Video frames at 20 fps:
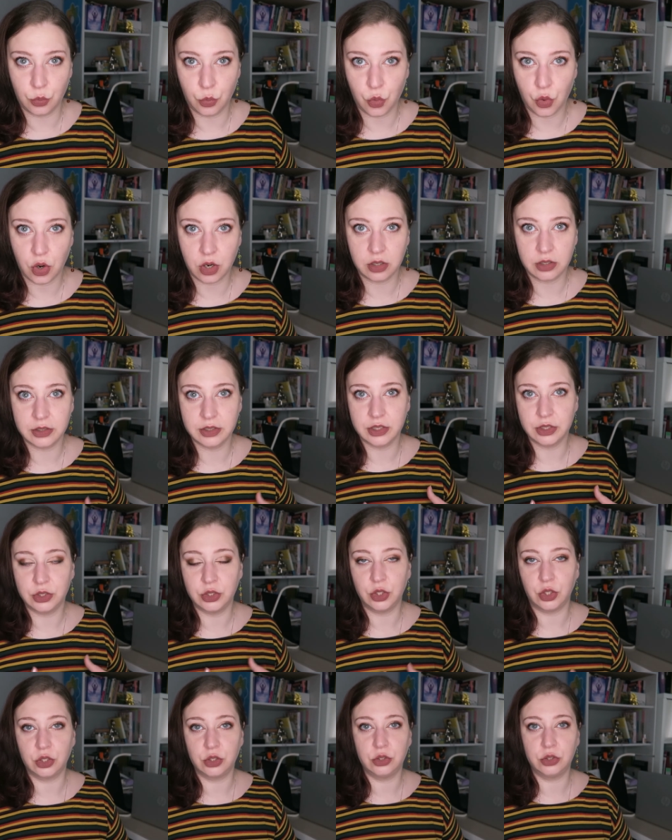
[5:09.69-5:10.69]
world,
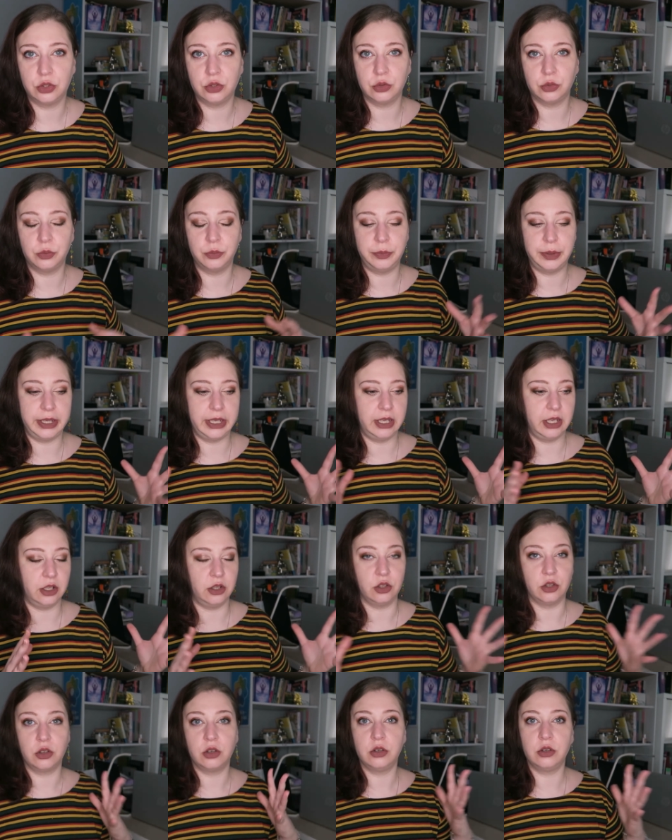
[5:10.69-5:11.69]
not to be
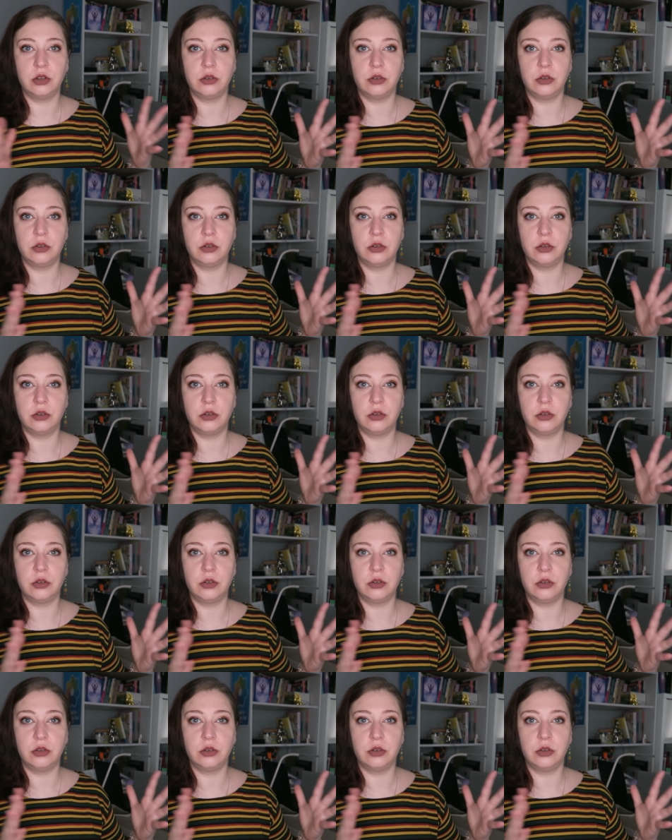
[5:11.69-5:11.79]
in